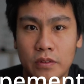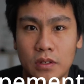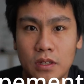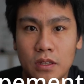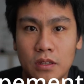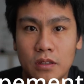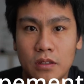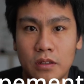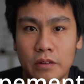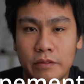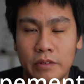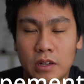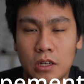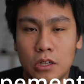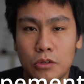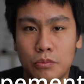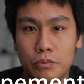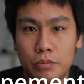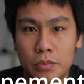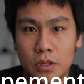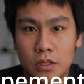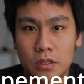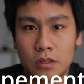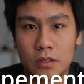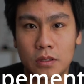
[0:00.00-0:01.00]
the
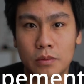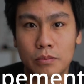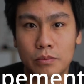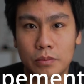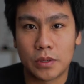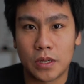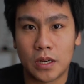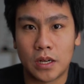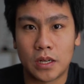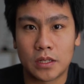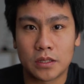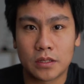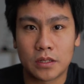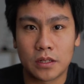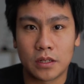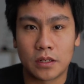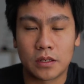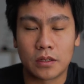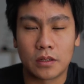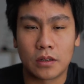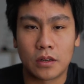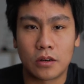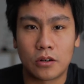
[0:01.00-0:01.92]
development part can